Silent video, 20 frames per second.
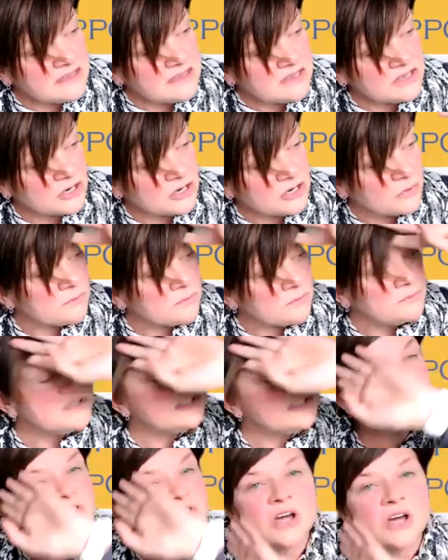you know,
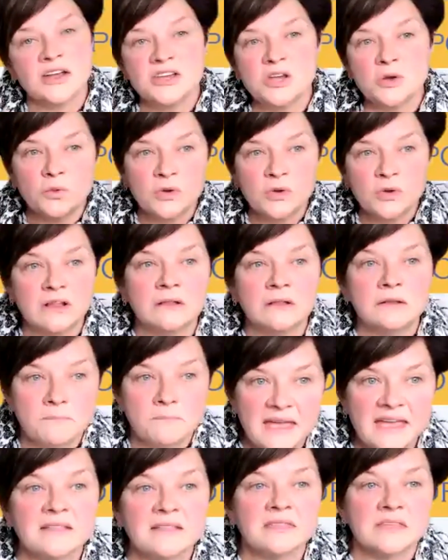Sonia will
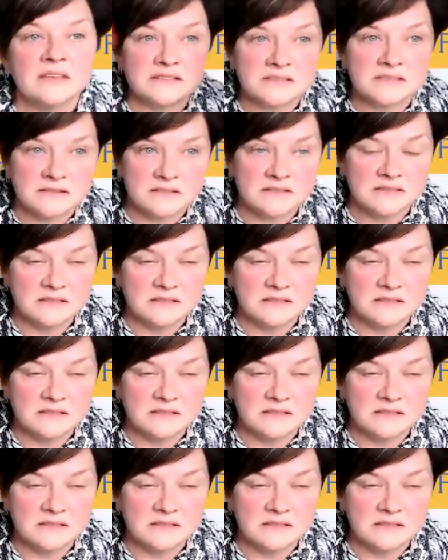make the